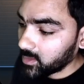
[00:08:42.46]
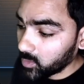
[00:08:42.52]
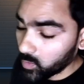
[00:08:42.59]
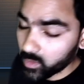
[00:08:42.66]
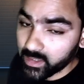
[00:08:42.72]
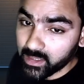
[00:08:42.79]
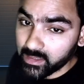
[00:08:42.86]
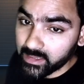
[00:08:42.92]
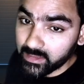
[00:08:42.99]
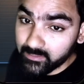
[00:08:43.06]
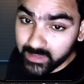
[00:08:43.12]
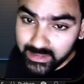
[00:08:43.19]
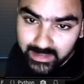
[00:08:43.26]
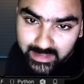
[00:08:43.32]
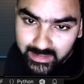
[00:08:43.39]
locally
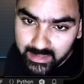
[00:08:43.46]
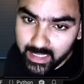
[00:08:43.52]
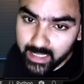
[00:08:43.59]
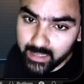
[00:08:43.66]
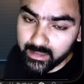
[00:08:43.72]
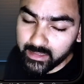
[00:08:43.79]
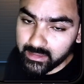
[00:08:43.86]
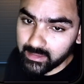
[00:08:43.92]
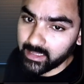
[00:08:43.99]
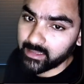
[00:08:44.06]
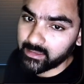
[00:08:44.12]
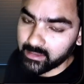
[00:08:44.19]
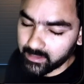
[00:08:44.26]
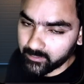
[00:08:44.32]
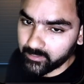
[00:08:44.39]
with the static
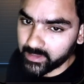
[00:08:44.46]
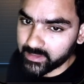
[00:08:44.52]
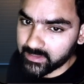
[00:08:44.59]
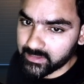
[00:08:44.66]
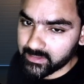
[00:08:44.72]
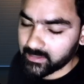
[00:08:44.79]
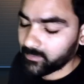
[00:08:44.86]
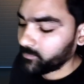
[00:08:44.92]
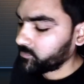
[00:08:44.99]
data reference.